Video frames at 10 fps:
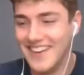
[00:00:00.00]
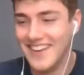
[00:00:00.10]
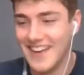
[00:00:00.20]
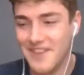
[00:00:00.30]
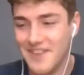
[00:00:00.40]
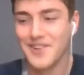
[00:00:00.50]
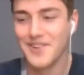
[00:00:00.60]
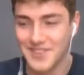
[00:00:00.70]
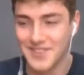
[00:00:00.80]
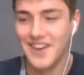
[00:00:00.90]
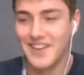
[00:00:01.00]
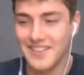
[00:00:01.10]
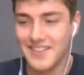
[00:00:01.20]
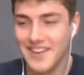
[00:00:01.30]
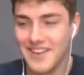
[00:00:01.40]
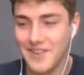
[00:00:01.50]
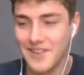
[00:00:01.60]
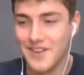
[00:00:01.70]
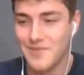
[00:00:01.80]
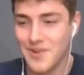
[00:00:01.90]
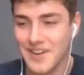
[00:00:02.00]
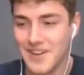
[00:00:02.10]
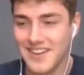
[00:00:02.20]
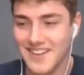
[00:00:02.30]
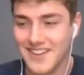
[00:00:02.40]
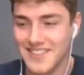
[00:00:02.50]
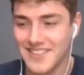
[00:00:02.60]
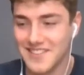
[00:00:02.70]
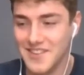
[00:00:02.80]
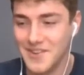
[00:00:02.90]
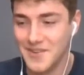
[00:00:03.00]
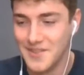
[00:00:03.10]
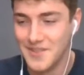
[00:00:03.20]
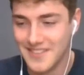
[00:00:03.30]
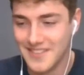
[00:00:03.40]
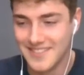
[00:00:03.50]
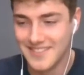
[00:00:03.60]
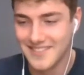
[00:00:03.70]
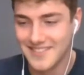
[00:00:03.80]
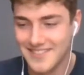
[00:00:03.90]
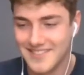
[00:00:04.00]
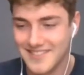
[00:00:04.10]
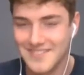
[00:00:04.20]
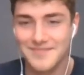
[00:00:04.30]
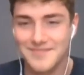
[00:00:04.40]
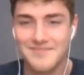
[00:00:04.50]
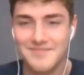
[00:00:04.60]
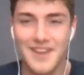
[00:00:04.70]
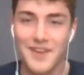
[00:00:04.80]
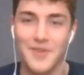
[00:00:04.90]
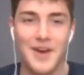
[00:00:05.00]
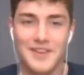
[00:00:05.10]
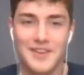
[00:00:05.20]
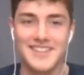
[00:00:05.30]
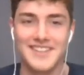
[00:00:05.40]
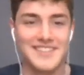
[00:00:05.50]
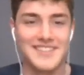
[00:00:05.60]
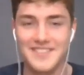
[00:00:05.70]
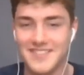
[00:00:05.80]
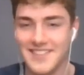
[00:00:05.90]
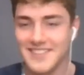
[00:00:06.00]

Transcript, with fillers: and power goes a lot out a lot more here because the snow. Yep. I don't know how it does it. it right,